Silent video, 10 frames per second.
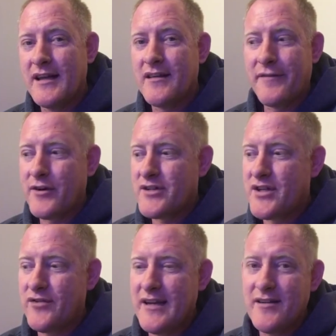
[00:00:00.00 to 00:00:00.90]
the first
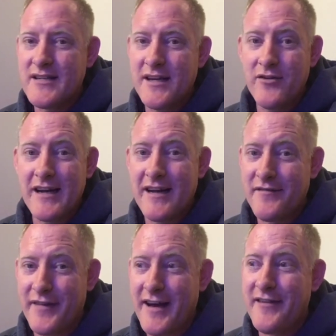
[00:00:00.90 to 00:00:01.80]
2 years, he'd only gotten
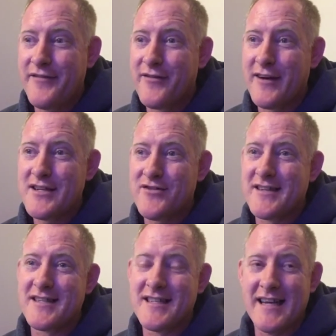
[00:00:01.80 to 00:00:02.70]
5 restaurants
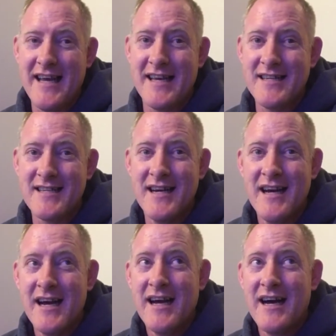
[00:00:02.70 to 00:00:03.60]
to say yes.
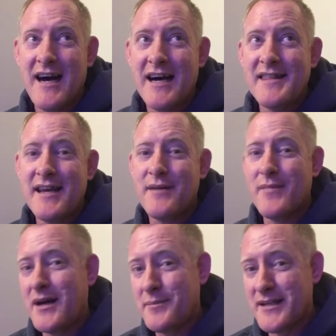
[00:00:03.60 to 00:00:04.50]
I think in
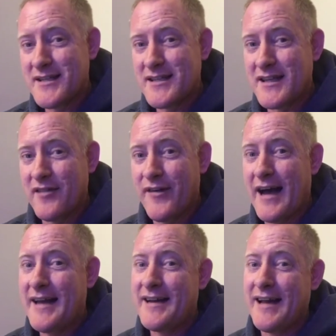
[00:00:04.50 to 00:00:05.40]
my business, if I
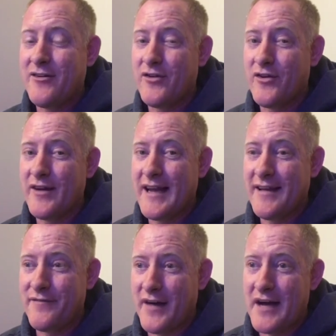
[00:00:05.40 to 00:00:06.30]
had only
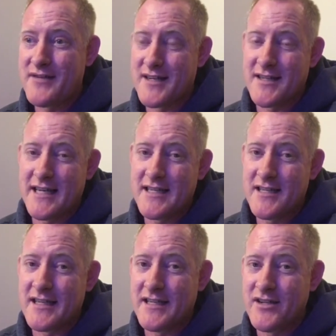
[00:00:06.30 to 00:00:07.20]
had 5
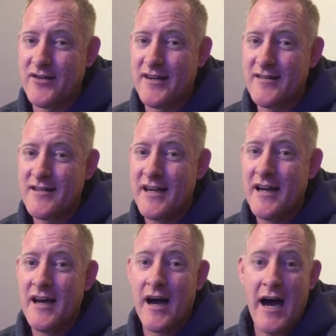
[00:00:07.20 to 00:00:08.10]
successes in 2 years,
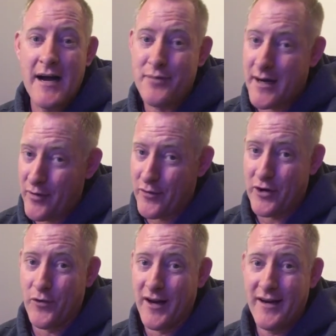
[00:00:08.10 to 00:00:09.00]
I probably would have
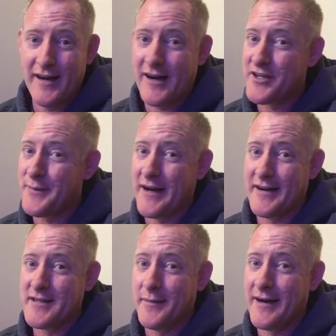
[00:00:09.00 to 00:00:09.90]
quit. And I'll just be
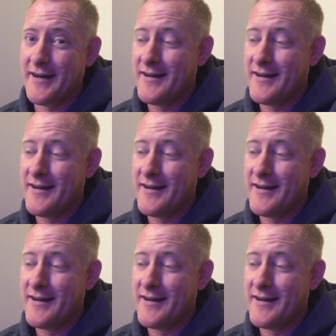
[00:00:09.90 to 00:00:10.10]
honest about it.